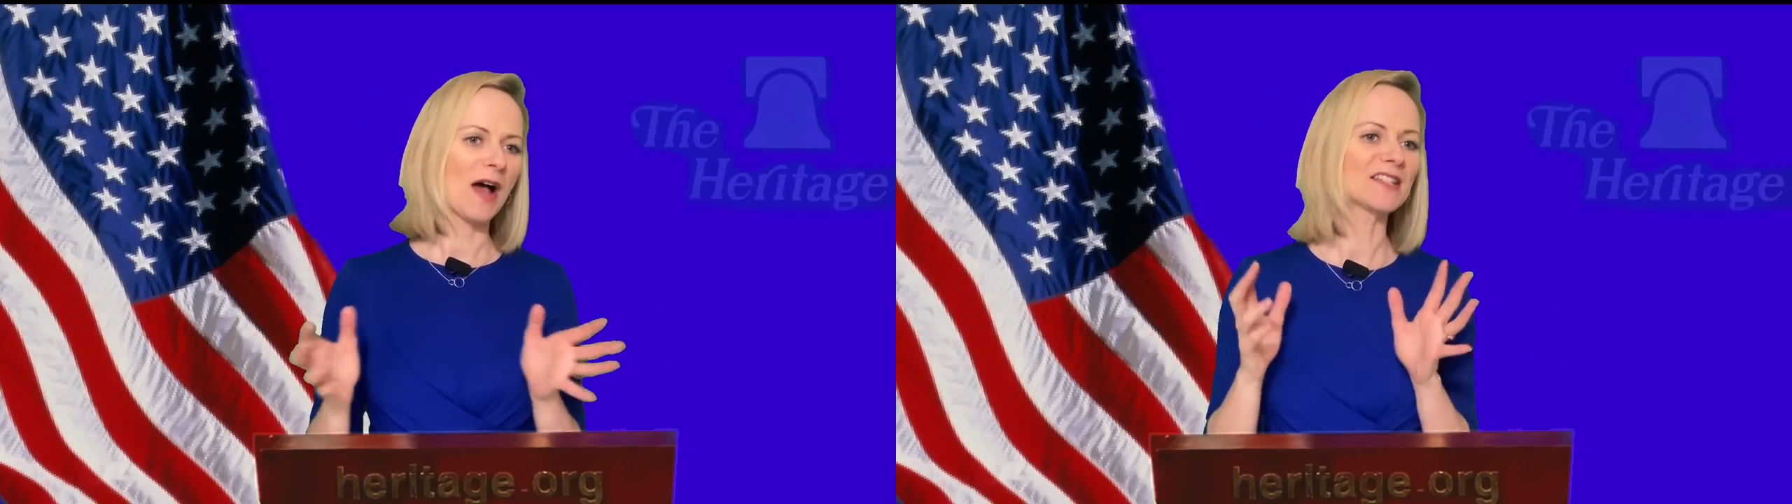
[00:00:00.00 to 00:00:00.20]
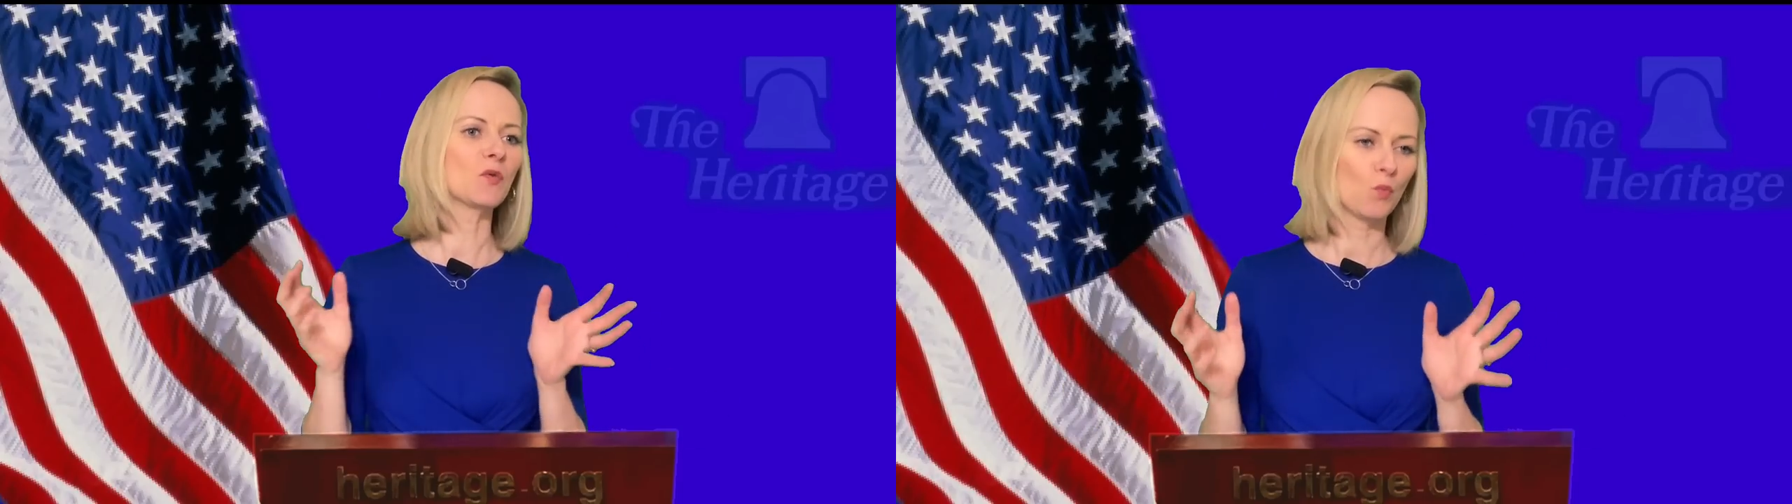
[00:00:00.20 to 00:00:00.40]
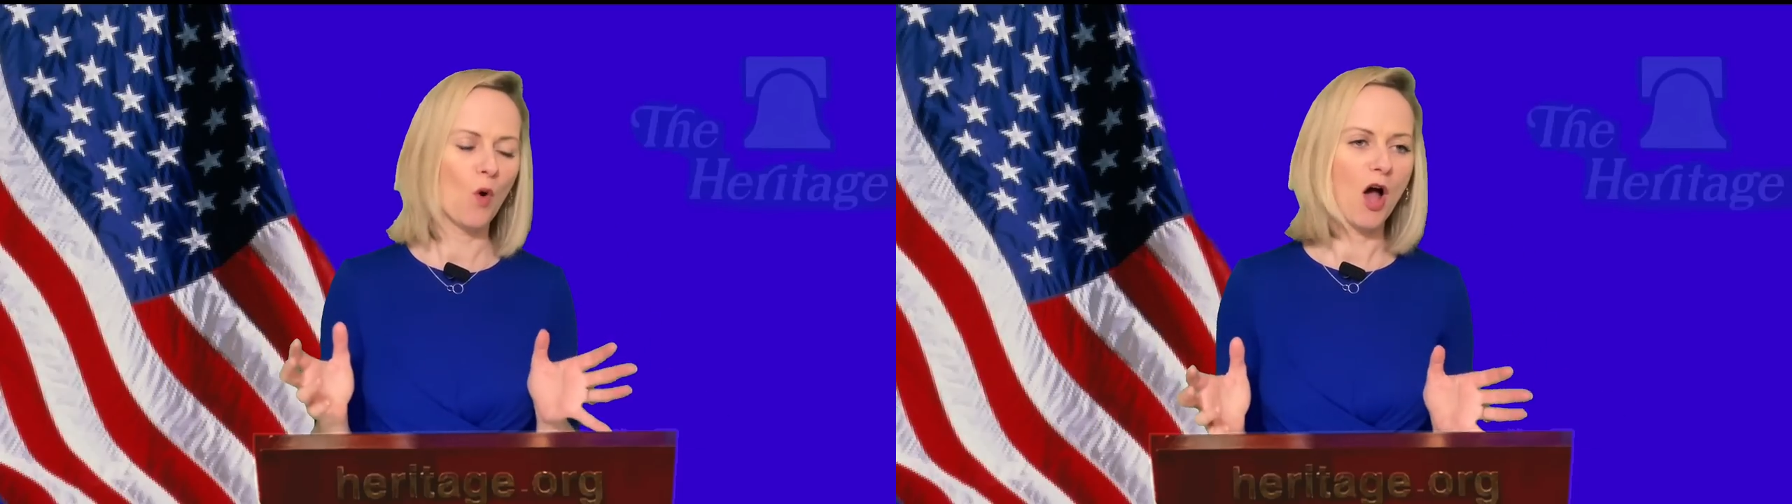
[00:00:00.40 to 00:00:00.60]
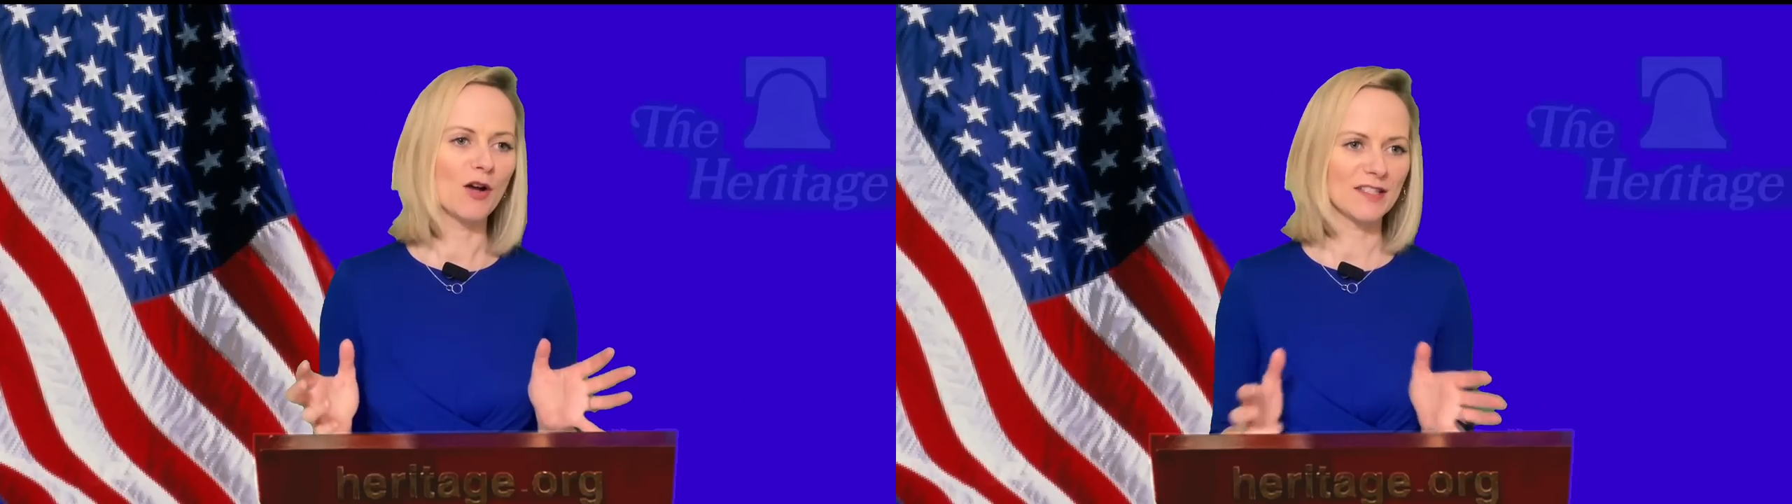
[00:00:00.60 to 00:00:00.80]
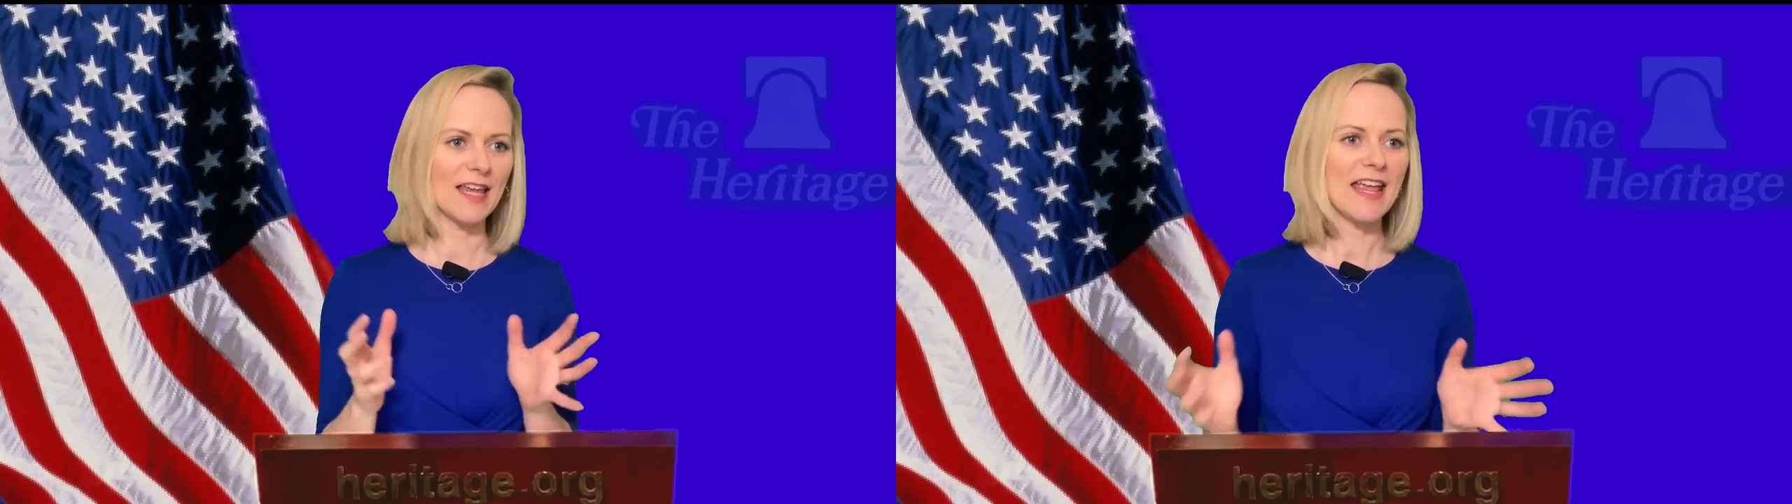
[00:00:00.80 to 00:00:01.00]
hasn't
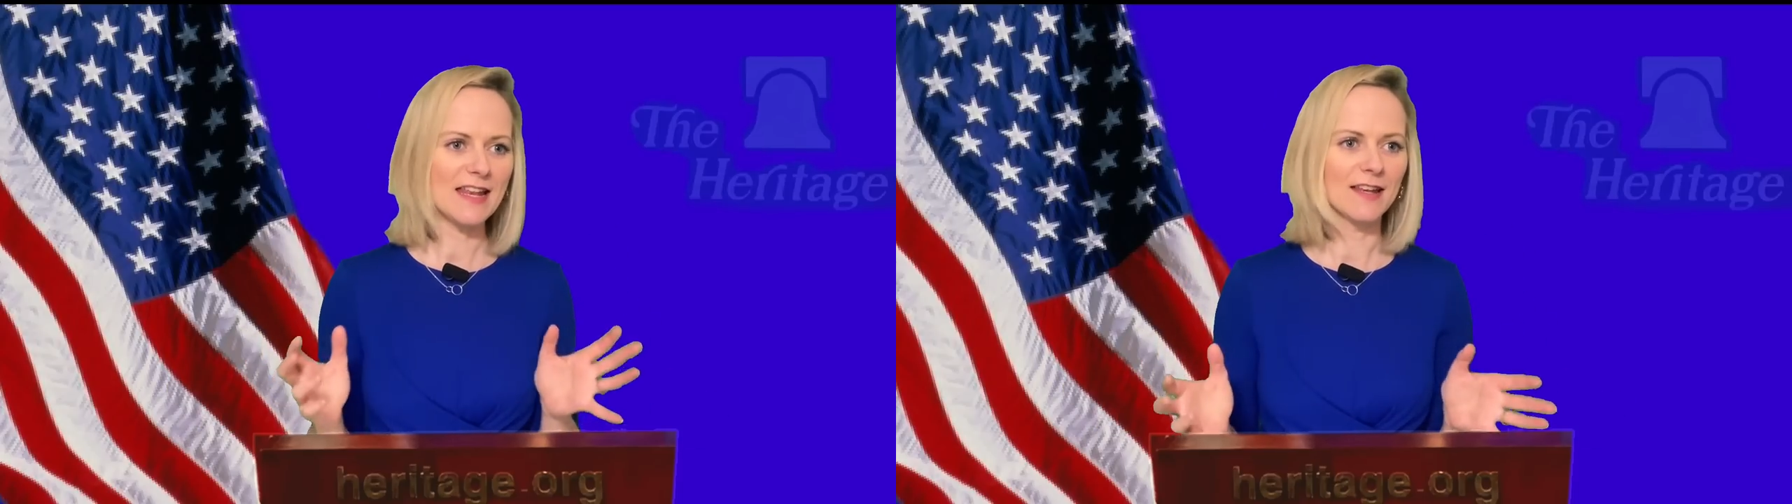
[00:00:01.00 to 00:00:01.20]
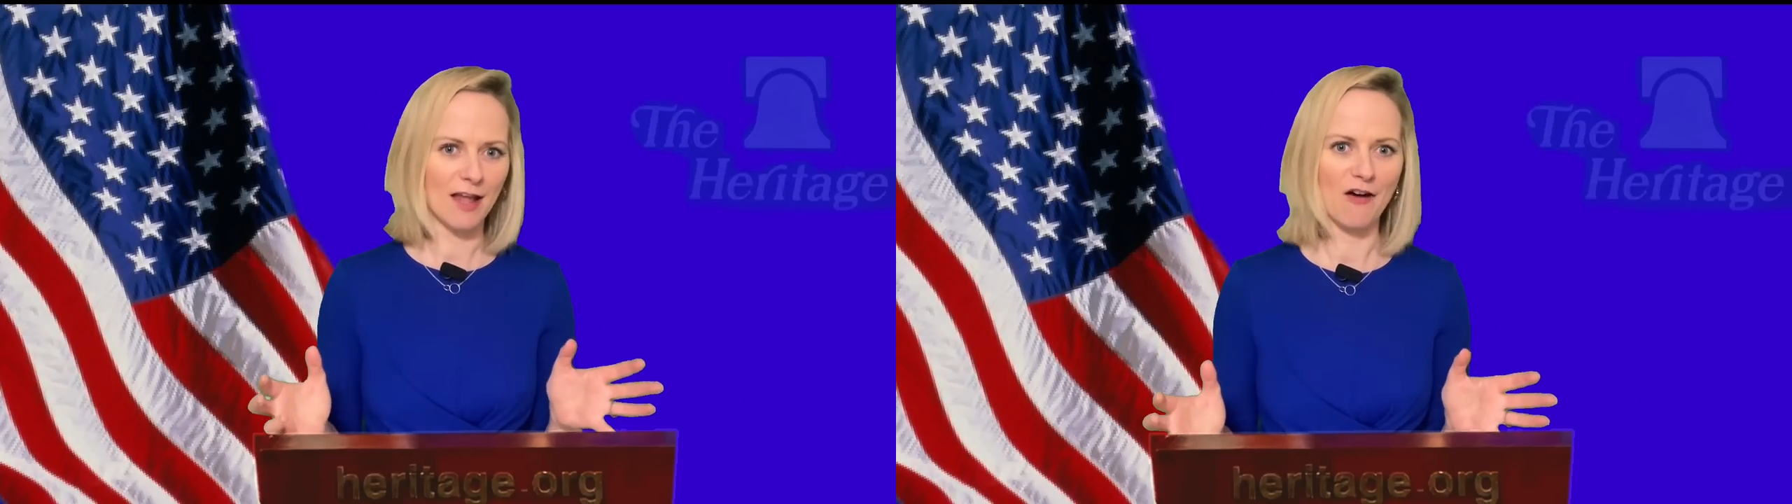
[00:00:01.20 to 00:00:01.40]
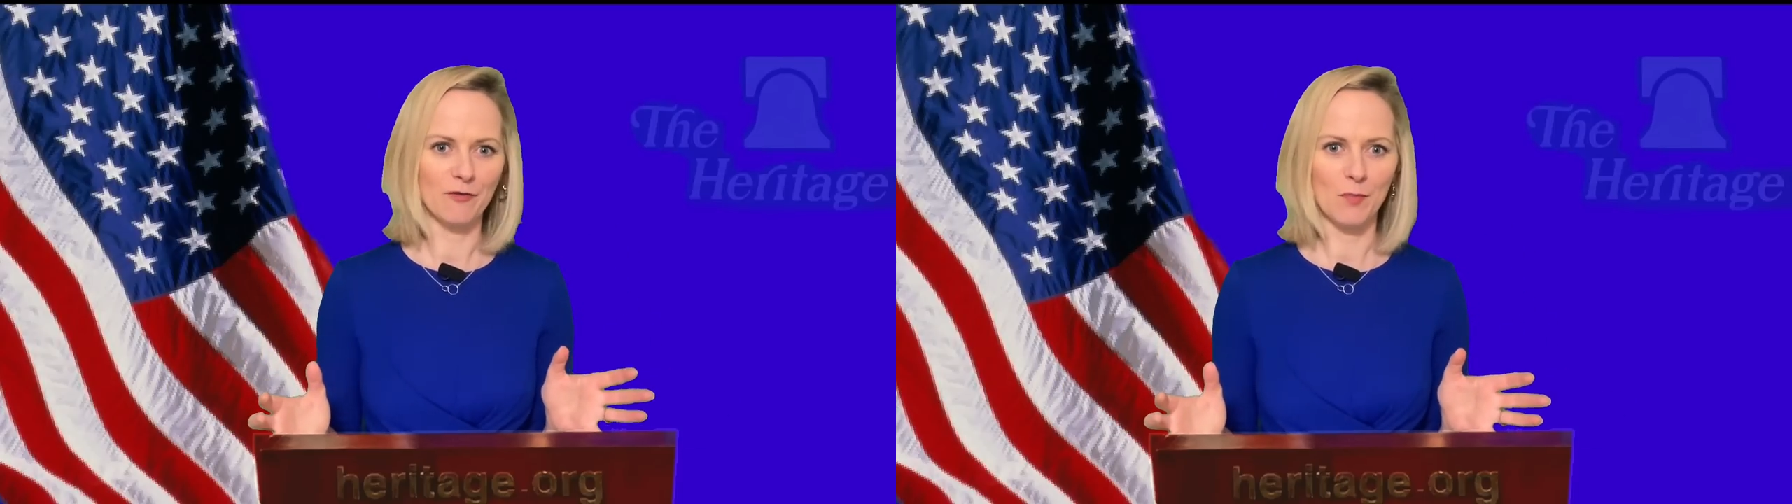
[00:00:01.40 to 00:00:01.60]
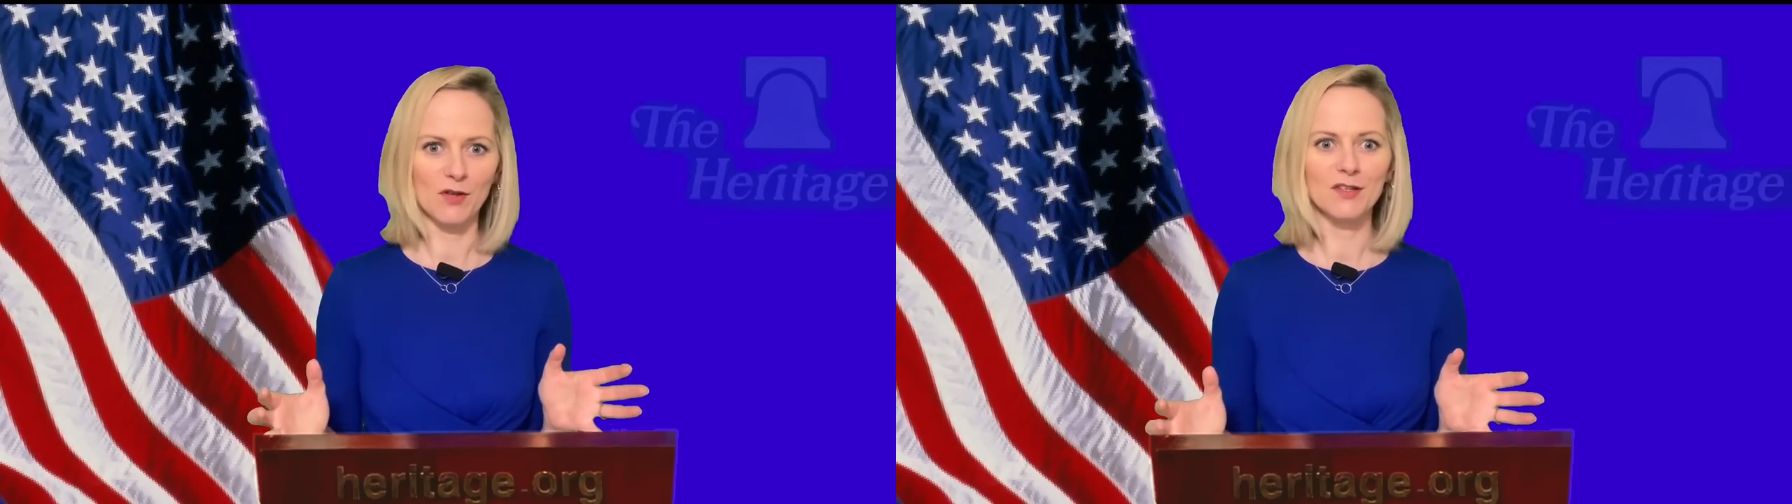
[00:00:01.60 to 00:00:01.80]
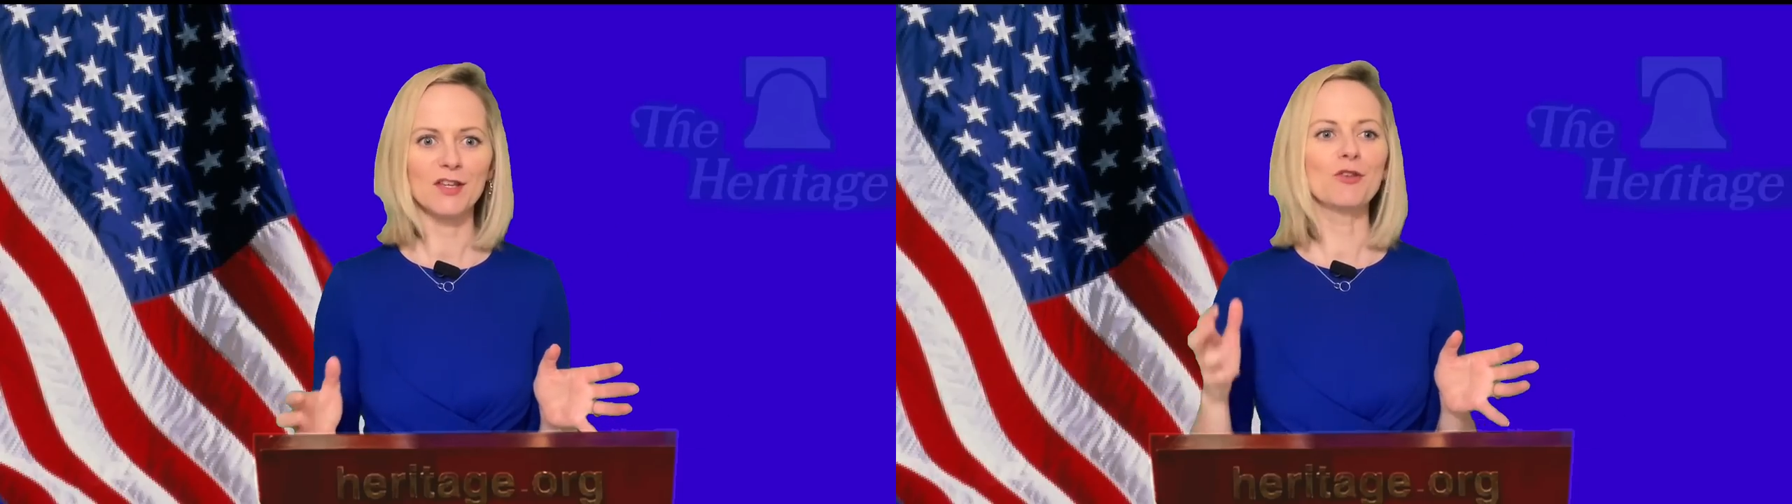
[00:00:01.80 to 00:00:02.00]
worked in government,